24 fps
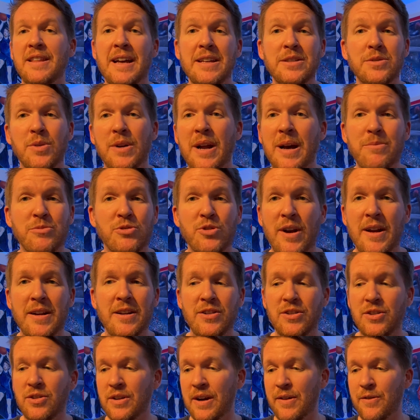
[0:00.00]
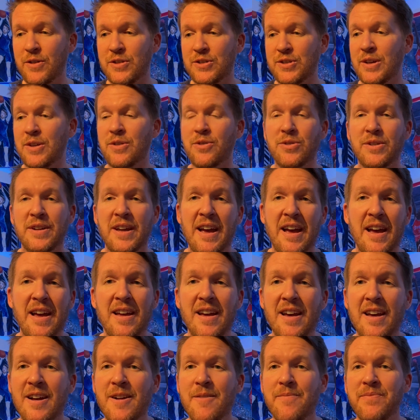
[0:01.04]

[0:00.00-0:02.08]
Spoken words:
That's what I'm trying to do every single day.